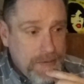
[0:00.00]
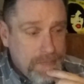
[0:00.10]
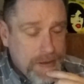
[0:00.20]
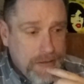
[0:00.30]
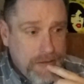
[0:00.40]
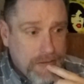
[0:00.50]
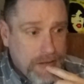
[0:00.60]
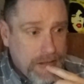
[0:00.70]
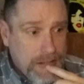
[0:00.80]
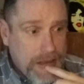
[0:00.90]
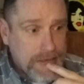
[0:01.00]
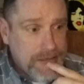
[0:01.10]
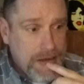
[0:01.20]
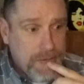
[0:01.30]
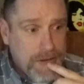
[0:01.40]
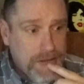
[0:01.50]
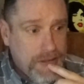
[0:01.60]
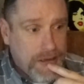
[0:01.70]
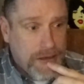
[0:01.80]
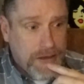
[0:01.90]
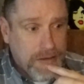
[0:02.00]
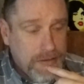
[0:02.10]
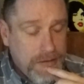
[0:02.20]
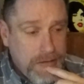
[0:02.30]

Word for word: But last night with, uh,